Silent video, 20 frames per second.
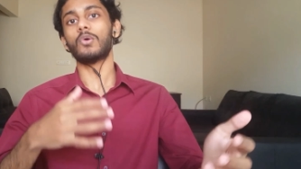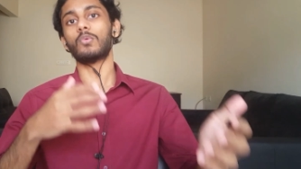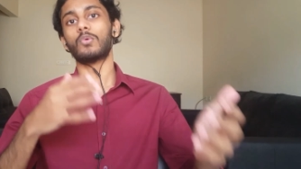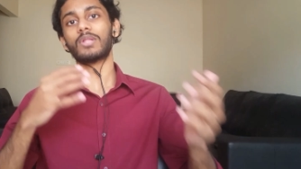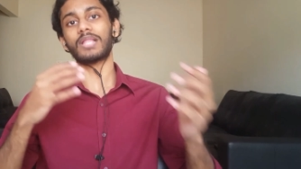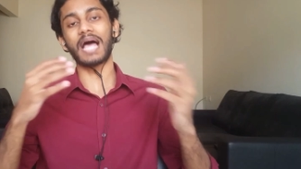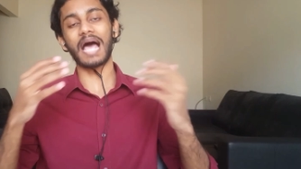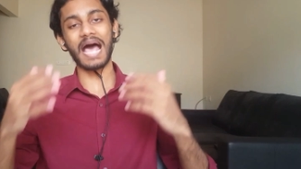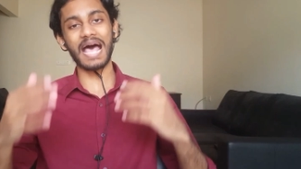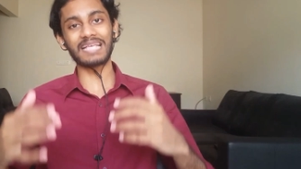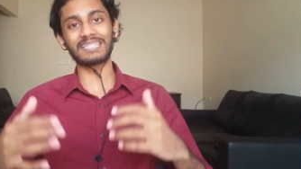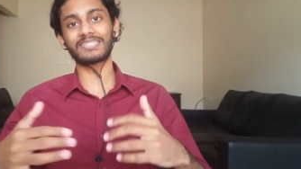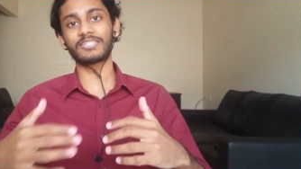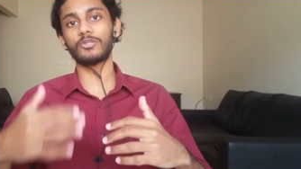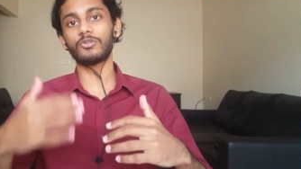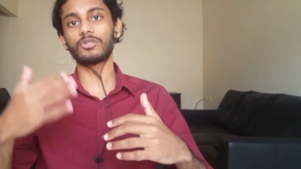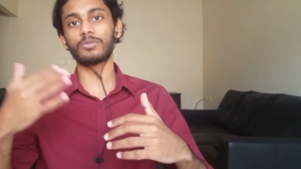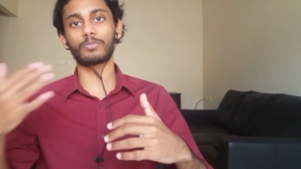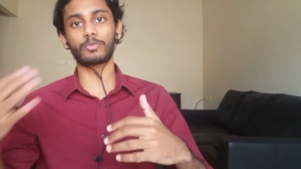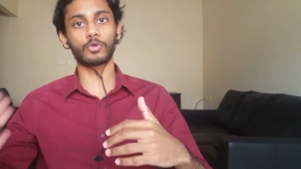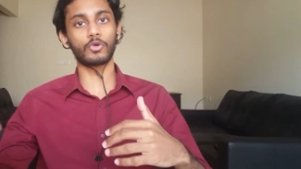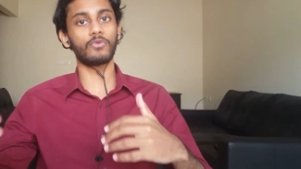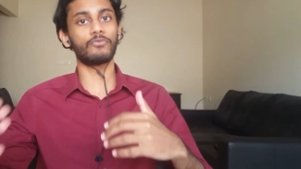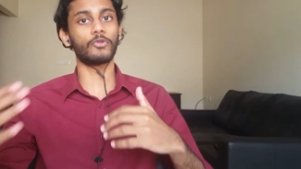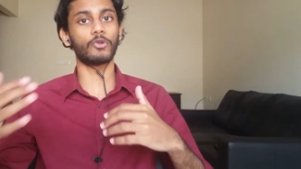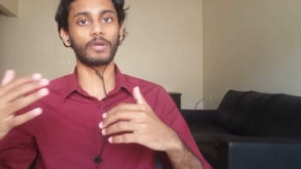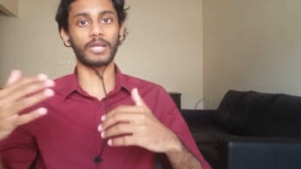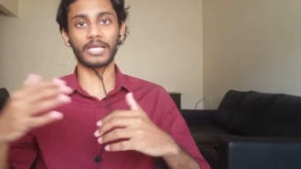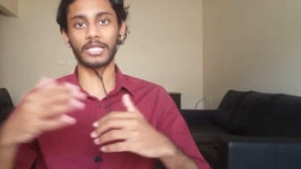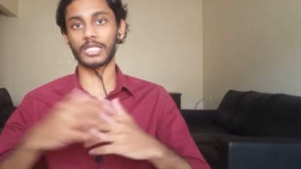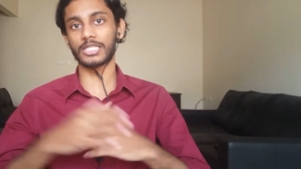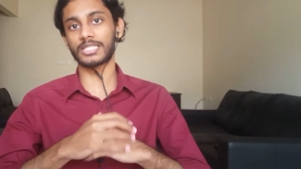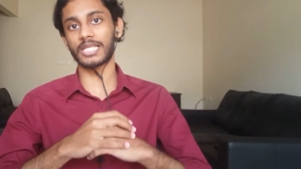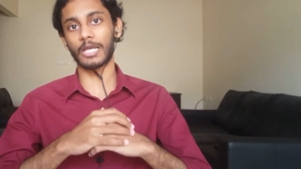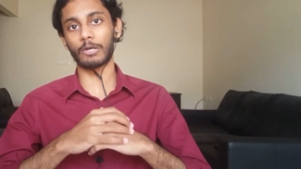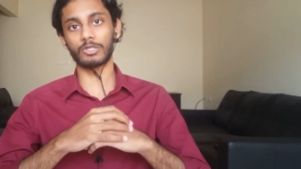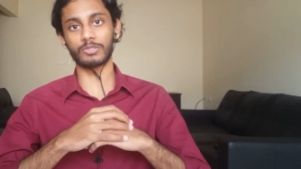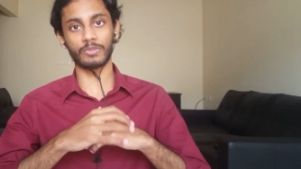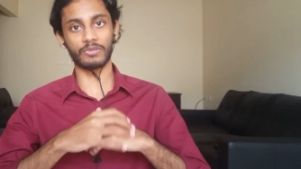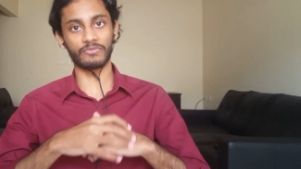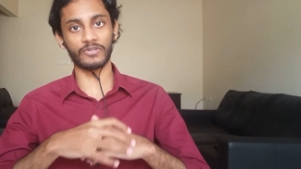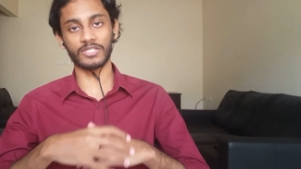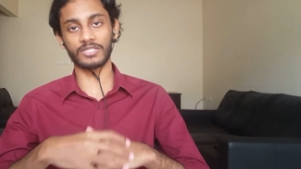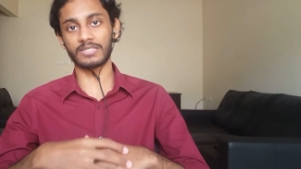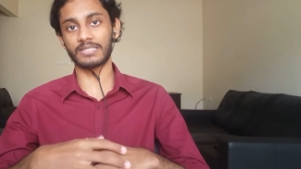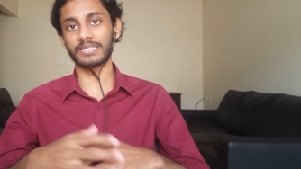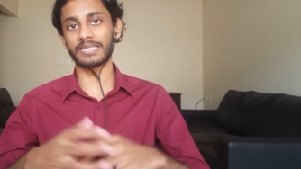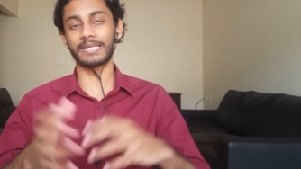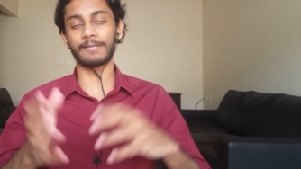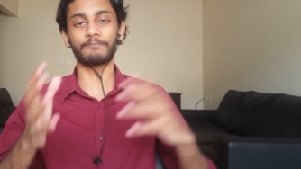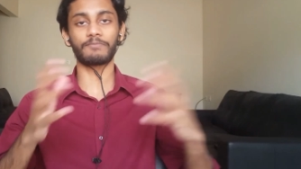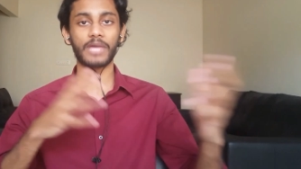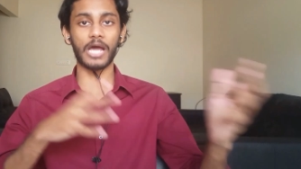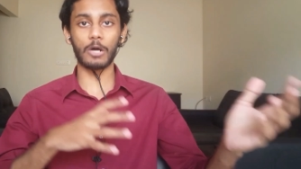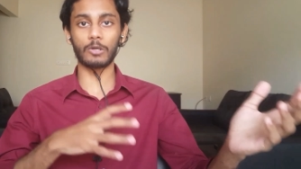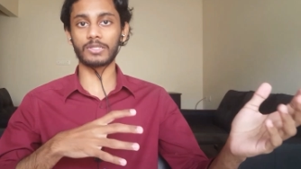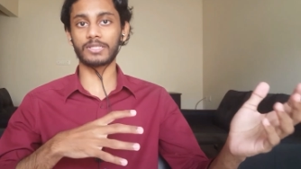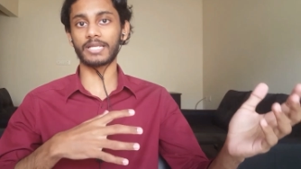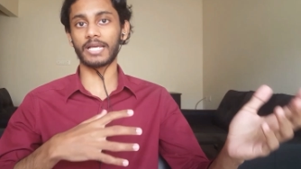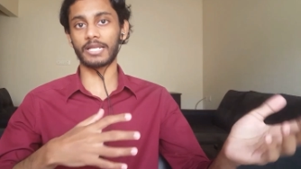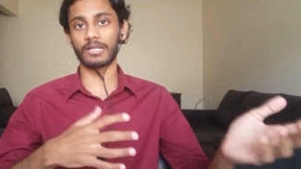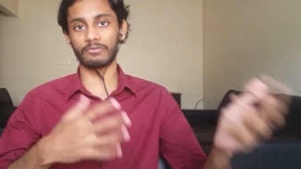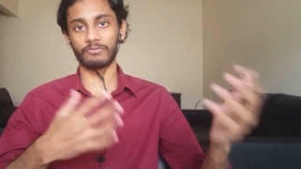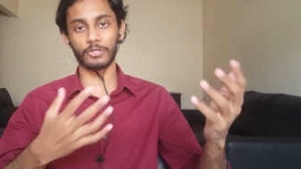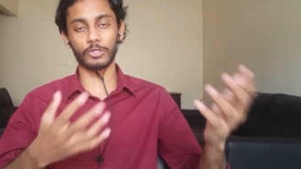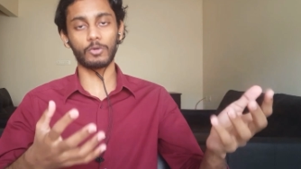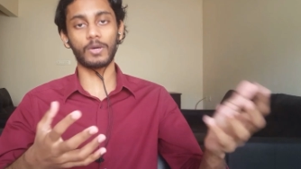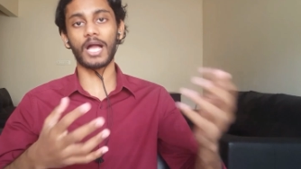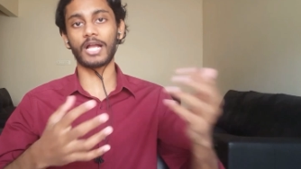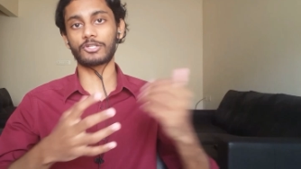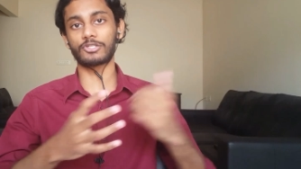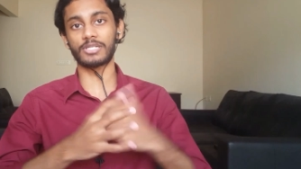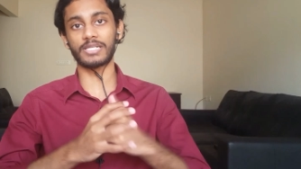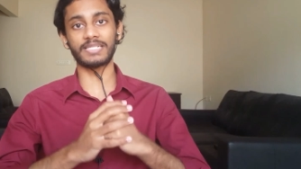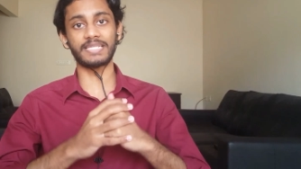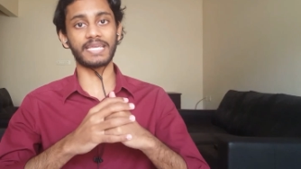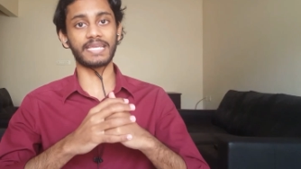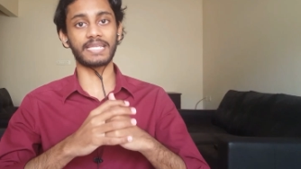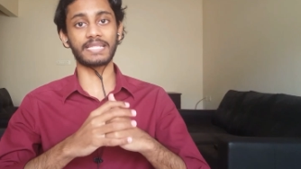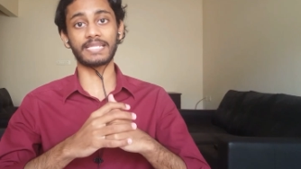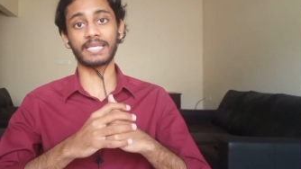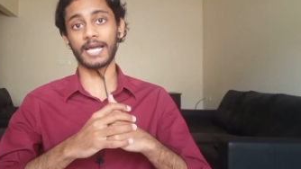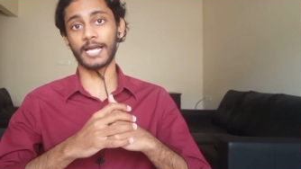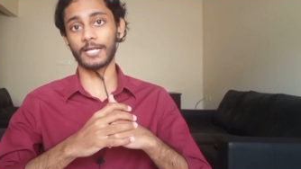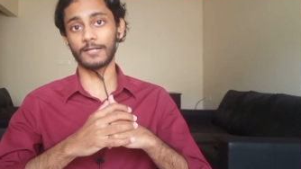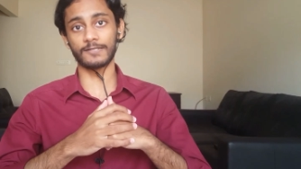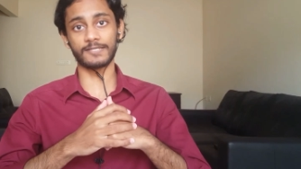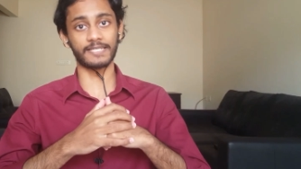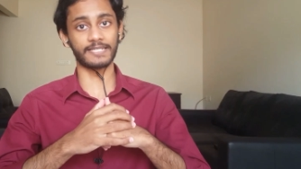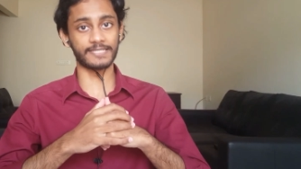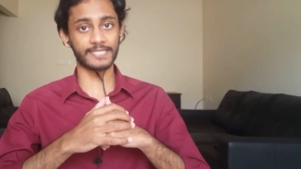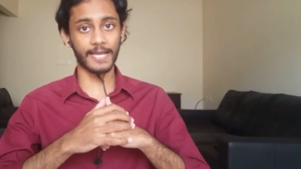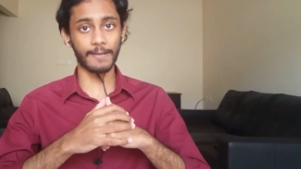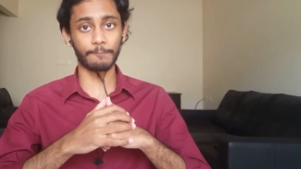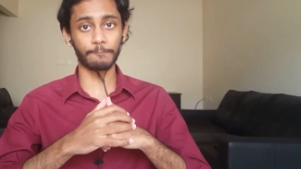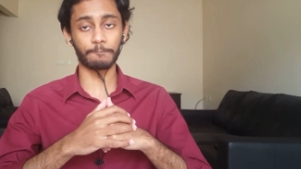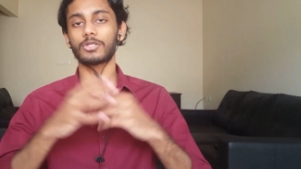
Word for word: will ask you to prove your English language proficiency outside of, you know, actually taking the IELTS exam.